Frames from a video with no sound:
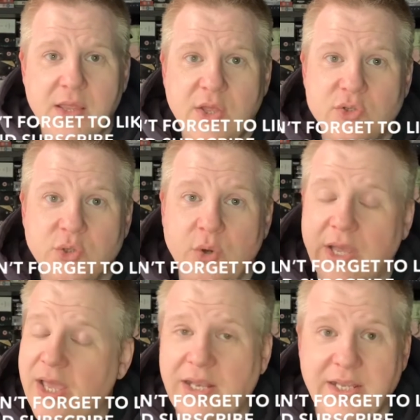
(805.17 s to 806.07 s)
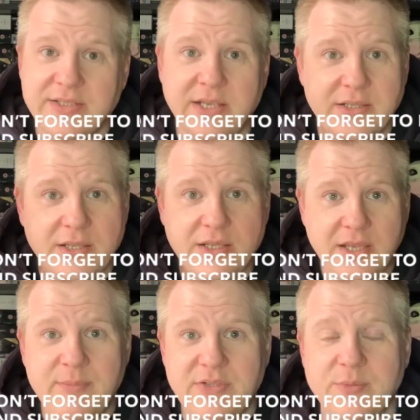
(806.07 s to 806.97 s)
So again, like I said,
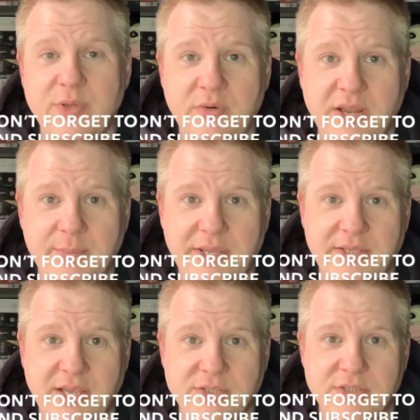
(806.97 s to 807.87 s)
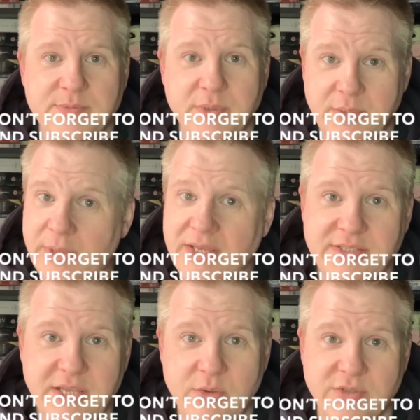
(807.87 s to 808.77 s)
give me some of your recommendations, but you may
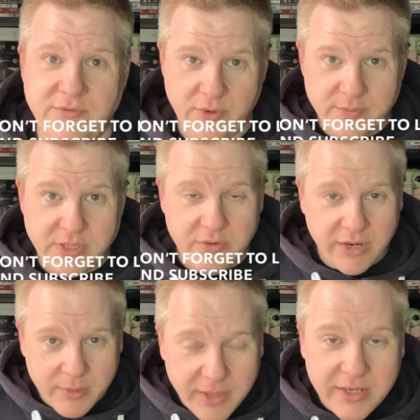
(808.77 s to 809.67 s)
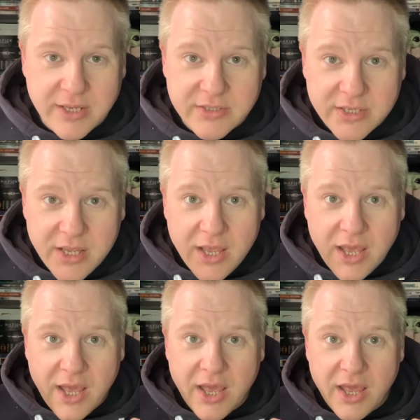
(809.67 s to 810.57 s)
see those films that you recommend in
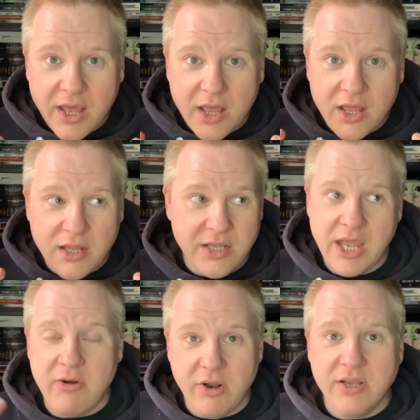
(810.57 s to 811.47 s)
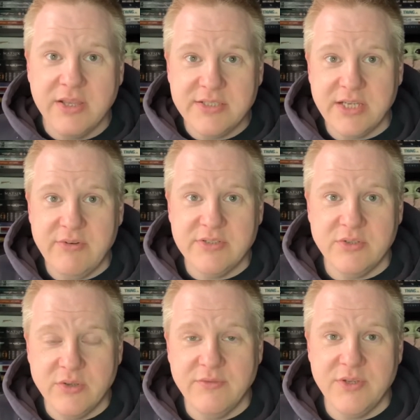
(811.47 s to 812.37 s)
later on in the series
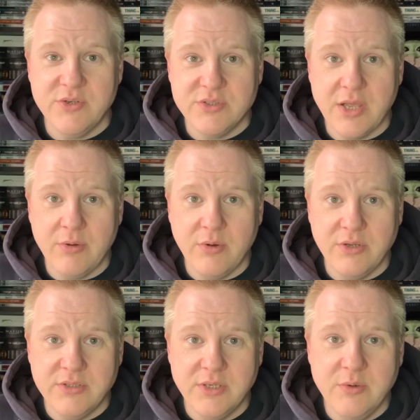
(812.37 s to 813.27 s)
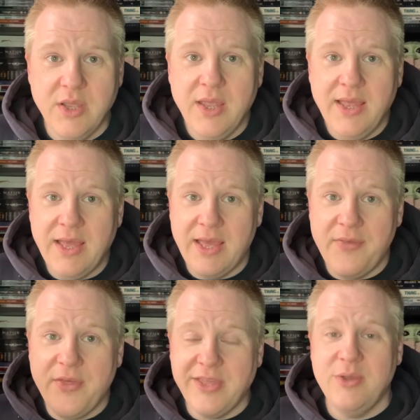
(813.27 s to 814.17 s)
and other videos that I'm going to do.
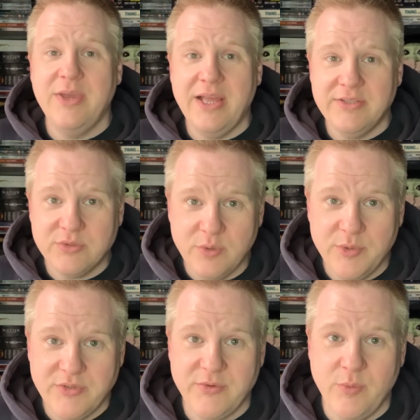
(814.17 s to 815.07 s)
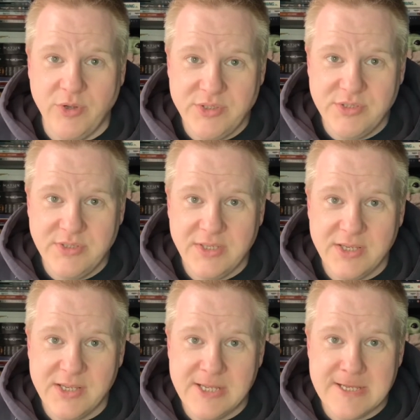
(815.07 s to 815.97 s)
Thank you again so much for watching,
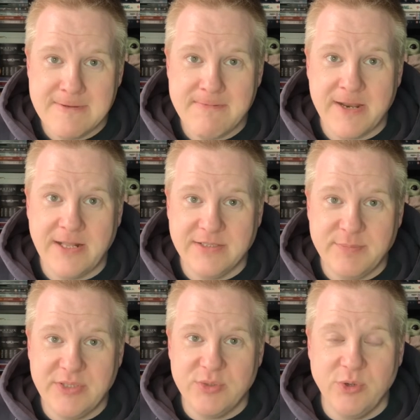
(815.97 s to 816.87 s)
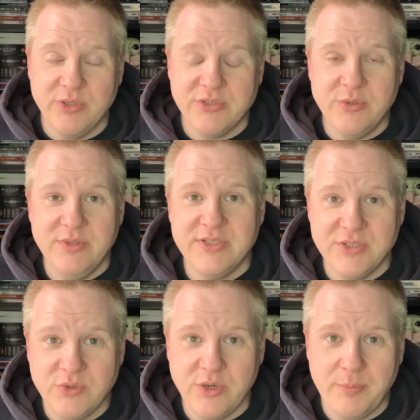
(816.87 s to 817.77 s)
and I'll speak to you all soon. This is
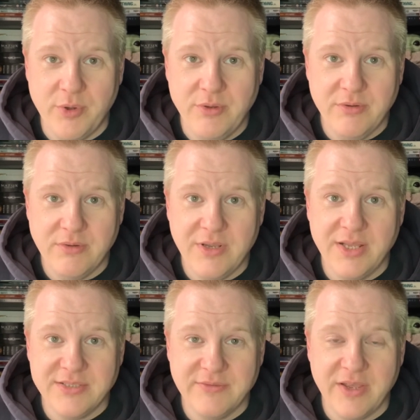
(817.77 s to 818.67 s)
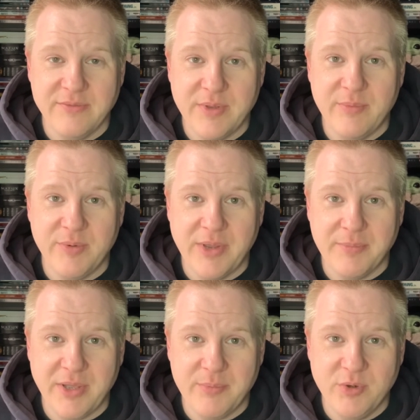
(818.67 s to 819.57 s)
Jody Paul, last surviving member of
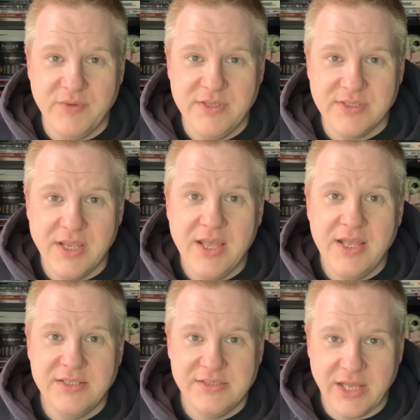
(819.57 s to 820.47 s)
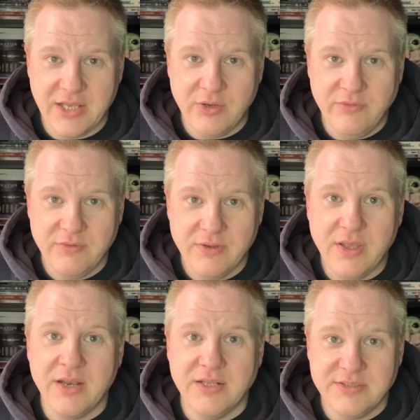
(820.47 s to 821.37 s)
Magpie Movies, signing off,
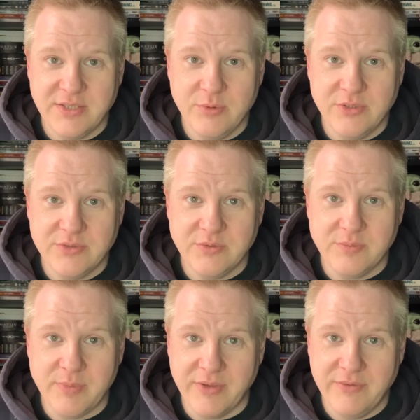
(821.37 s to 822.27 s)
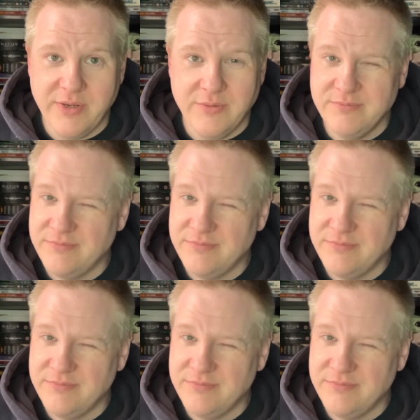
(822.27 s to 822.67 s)
and I'll see you all soon. Bye for now.